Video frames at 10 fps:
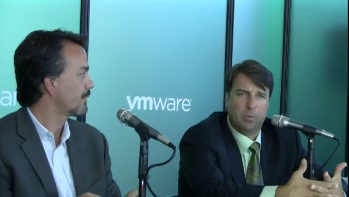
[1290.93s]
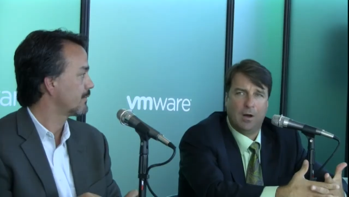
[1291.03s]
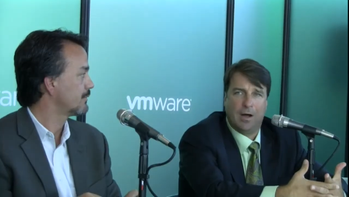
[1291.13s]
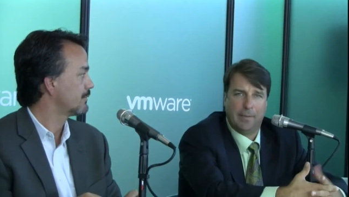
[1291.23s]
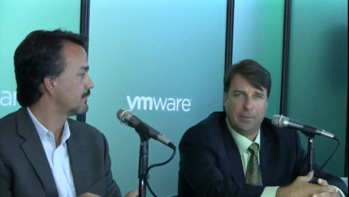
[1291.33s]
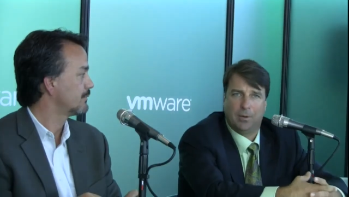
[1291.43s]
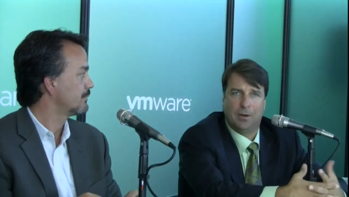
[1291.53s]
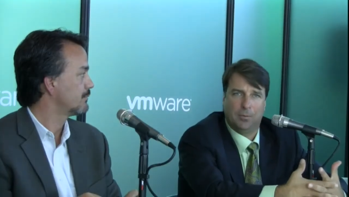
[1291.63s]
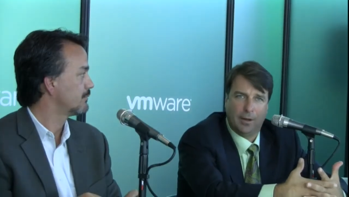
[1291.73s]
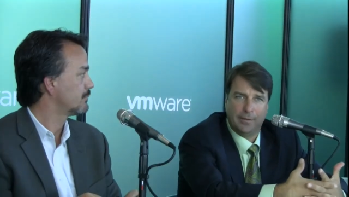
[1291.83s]
Speaker 1: want? They
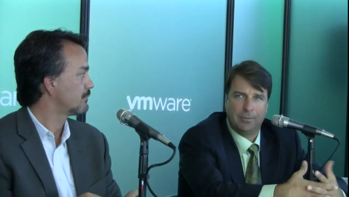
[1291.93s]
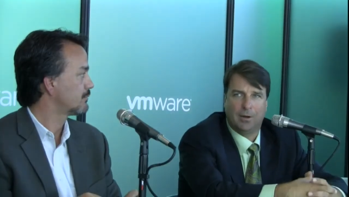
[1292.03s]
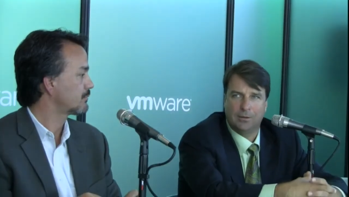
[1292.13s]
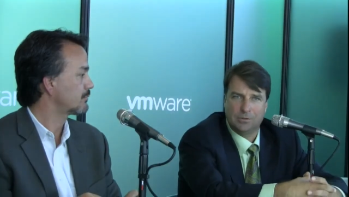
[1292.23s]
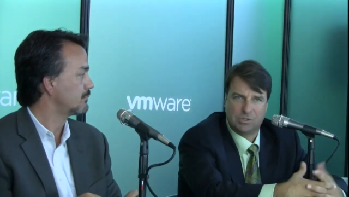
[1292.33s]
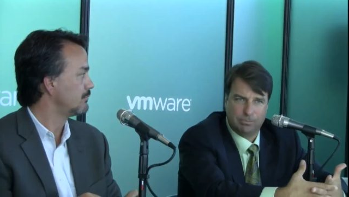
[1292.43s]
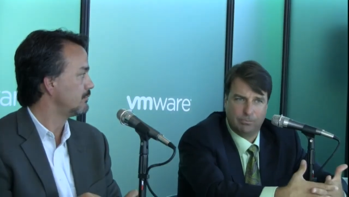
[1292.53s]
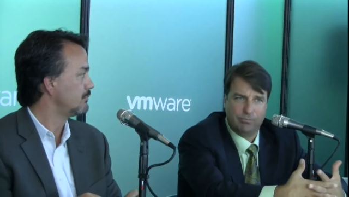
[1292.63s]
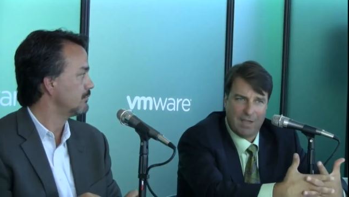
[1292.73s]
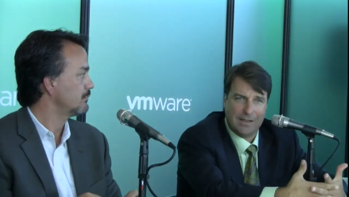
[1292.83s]
want what? They want
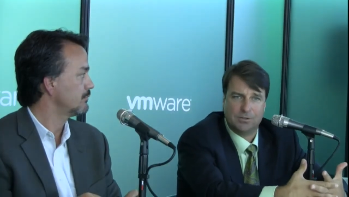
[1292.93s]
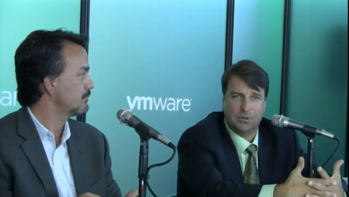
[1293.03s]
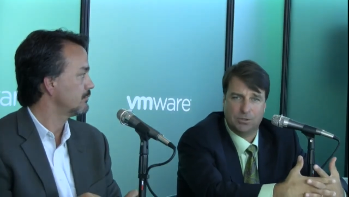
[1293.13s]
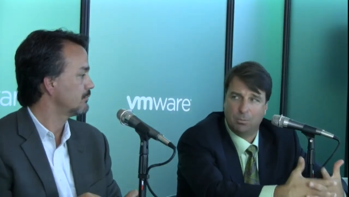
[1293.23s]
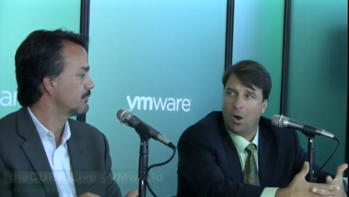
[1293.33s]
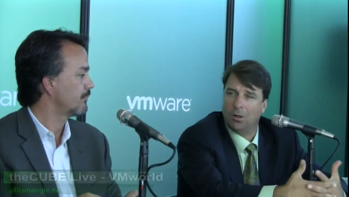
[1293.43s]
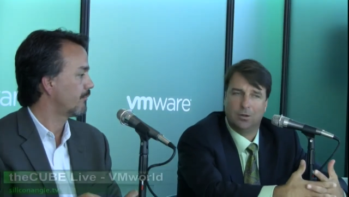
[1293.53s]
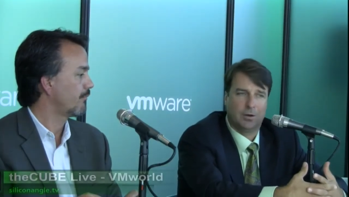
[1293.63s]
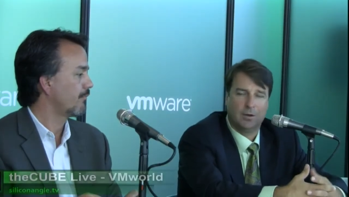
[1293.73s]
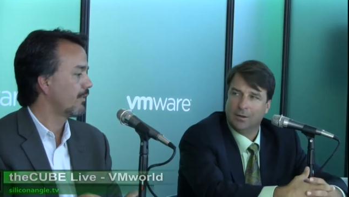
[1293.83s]
faster,
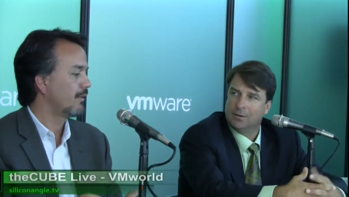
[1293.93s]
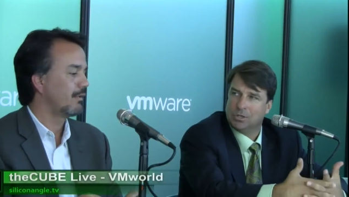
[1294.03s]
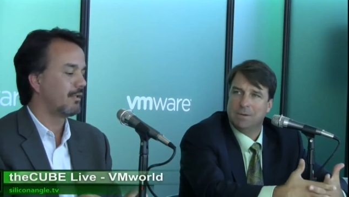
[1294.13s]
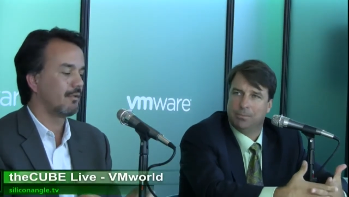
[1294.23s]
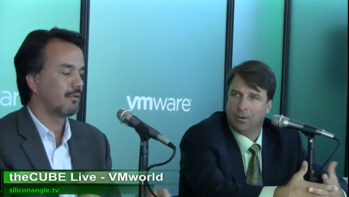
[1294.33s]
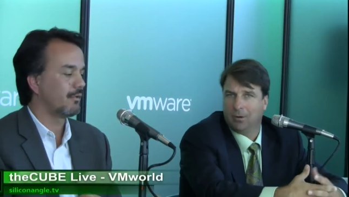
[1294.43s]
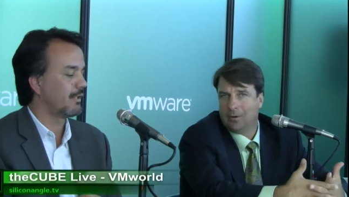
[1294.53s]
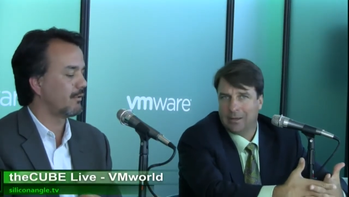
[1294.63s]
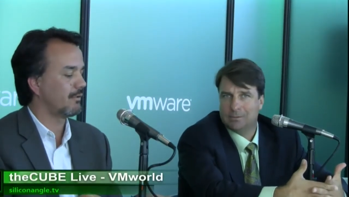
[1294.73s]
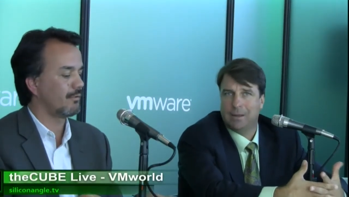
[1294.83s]
smaller, cheaper,
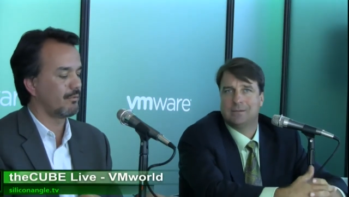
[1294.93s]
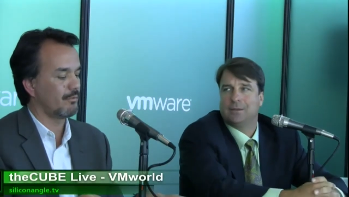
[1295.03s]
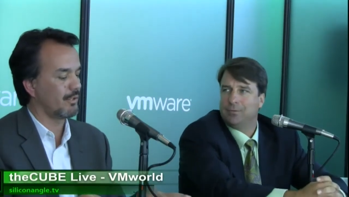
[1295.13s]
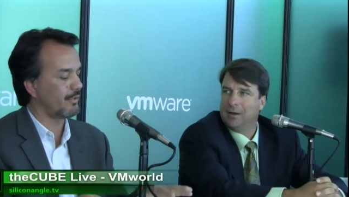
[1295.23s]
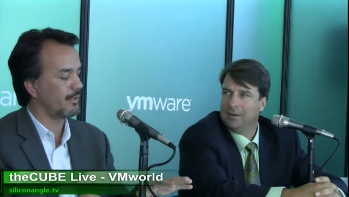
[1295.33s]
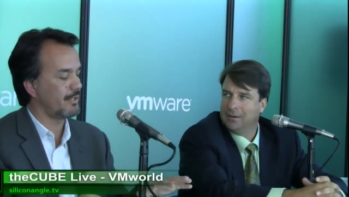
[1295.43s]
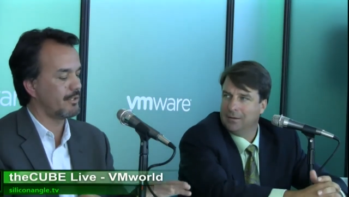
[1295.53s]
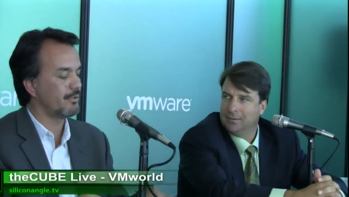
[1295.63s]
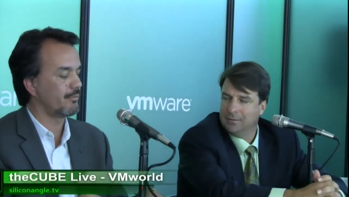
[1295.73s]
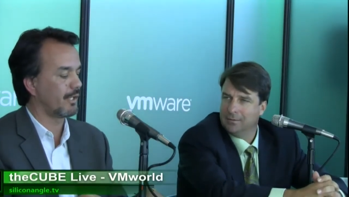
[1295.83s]
or they, inexpensive. Well, right?
Speaker 2: they
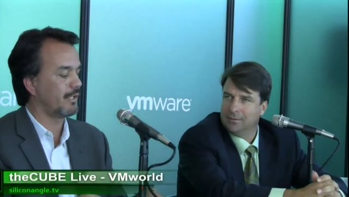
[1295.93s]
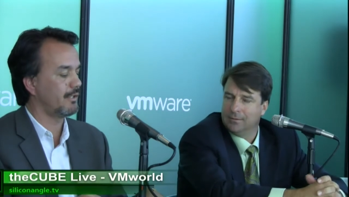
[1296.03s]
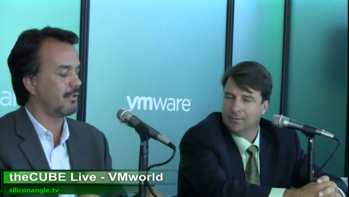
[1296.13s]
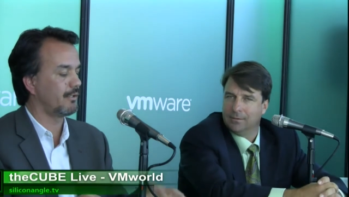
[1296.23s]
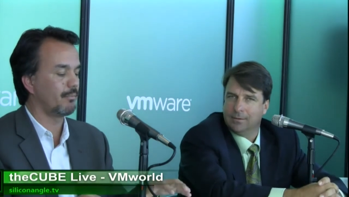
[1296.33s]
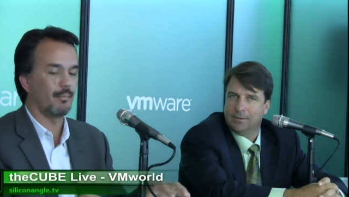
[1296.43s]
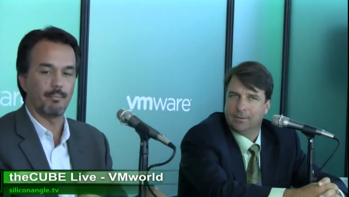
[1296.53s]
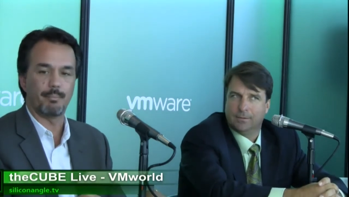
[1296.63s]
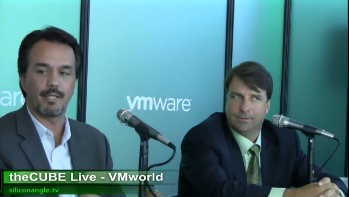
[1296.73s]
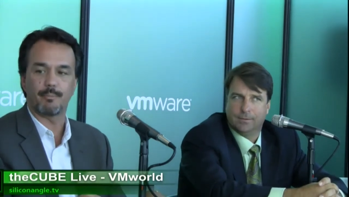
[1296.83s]
do, right? You know,
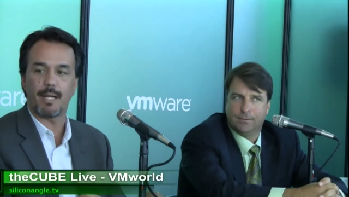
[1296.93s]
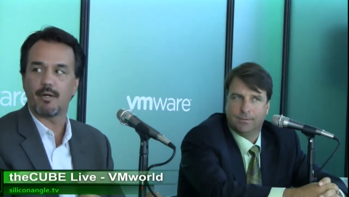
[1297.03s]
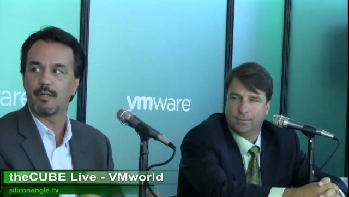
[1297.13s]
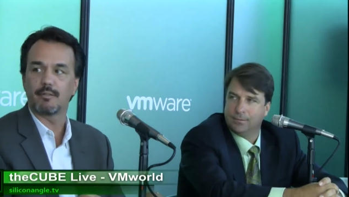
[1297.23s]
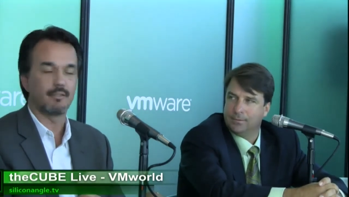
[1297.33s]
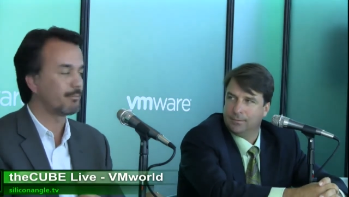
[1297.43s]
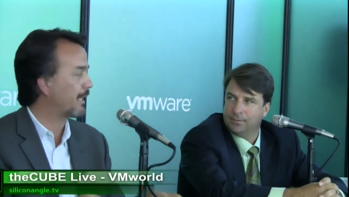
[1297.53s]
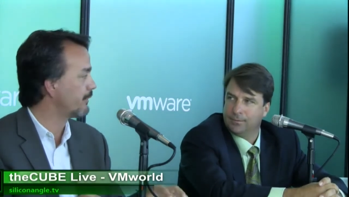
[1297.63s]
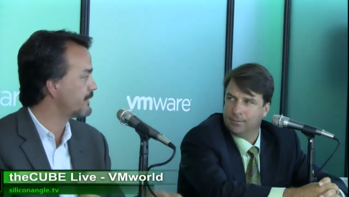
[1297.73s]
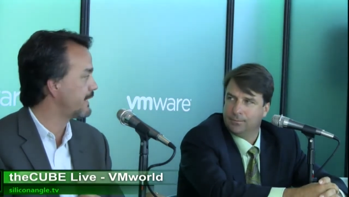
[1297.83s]
better power.
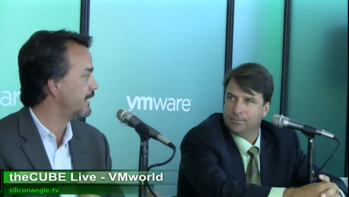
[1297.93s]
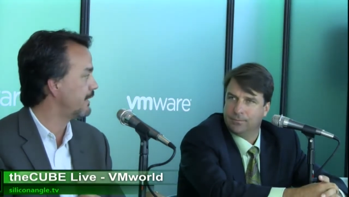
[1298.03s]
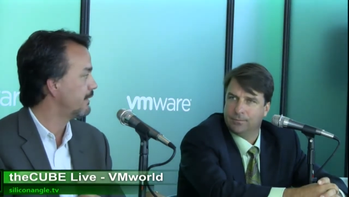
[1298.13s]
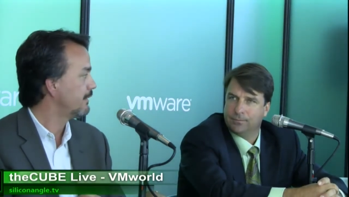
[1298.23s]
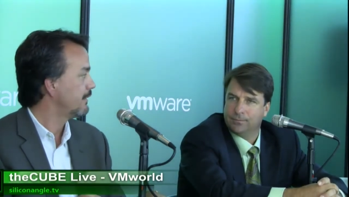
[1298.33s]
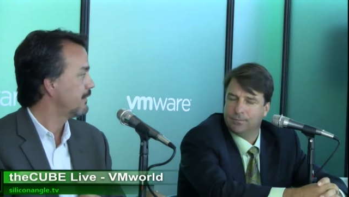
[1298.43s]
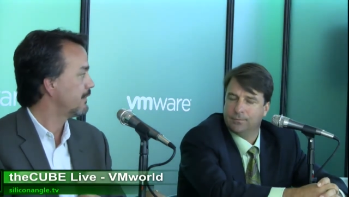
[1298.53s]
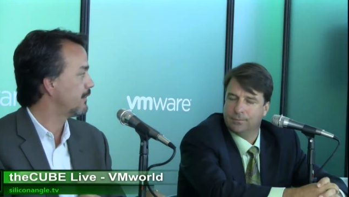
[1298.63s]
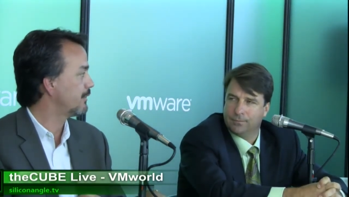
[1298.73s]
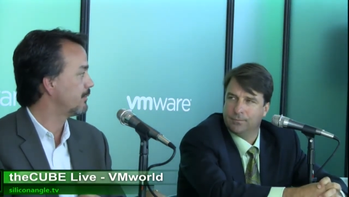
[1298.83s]
Power is key.
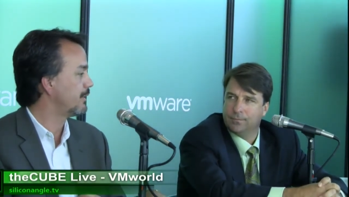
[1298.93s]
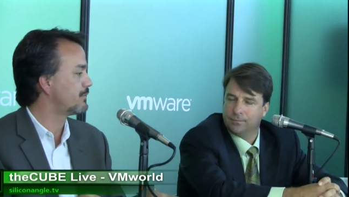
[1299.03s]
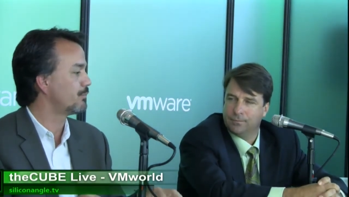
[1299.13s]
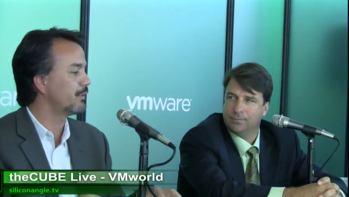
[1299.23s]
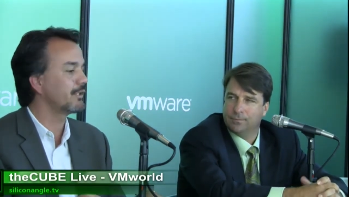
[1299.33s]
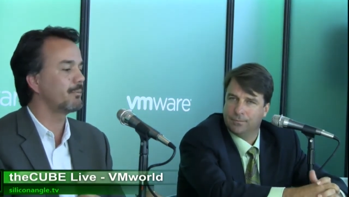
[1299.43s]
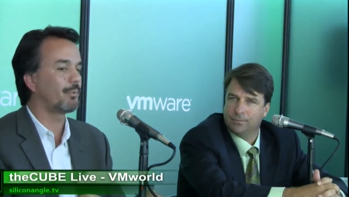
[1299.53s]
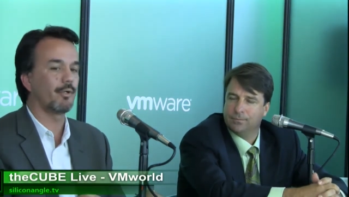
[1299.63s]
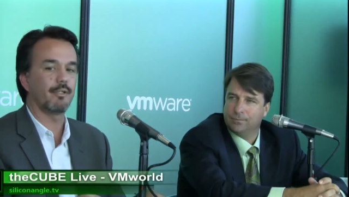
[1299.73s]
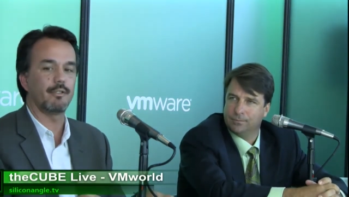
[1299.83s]
You know, it's really
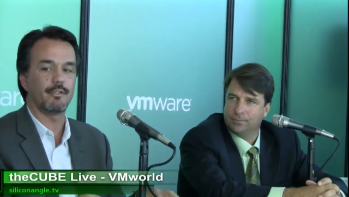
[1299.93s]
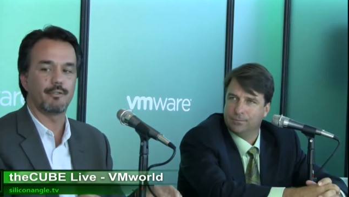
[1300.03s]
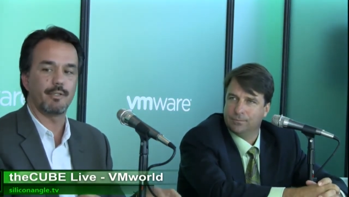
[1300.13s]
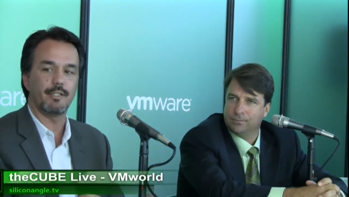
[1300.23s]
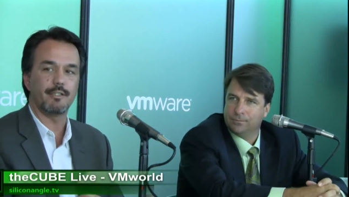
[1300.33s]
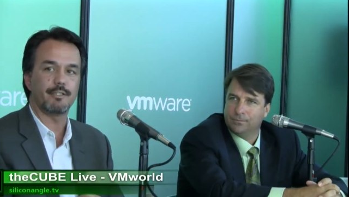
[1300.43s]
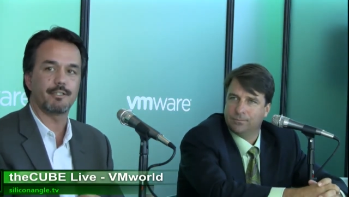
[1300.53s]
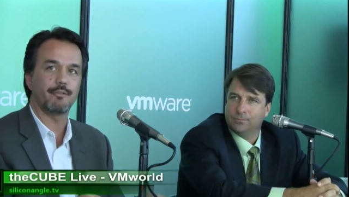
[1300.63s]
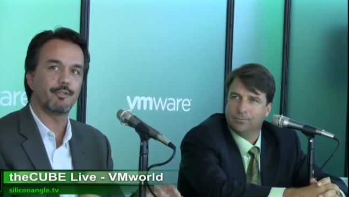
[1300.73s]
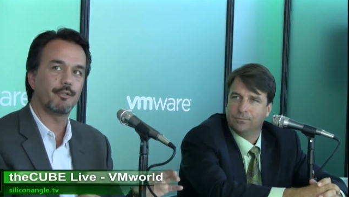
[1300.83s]
important, green
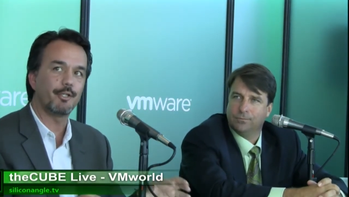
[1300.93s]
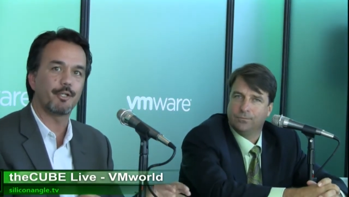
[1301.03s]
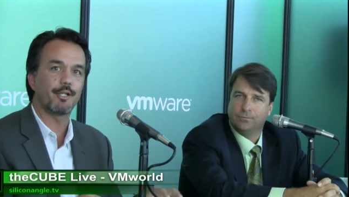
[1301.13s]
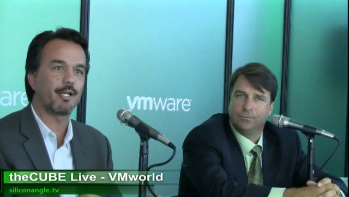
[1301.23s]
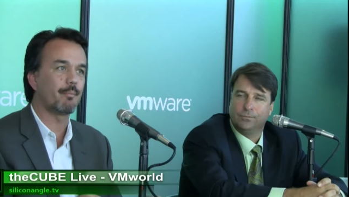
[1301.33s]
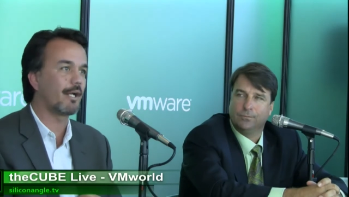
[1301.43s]
initiative. We don't hear a lot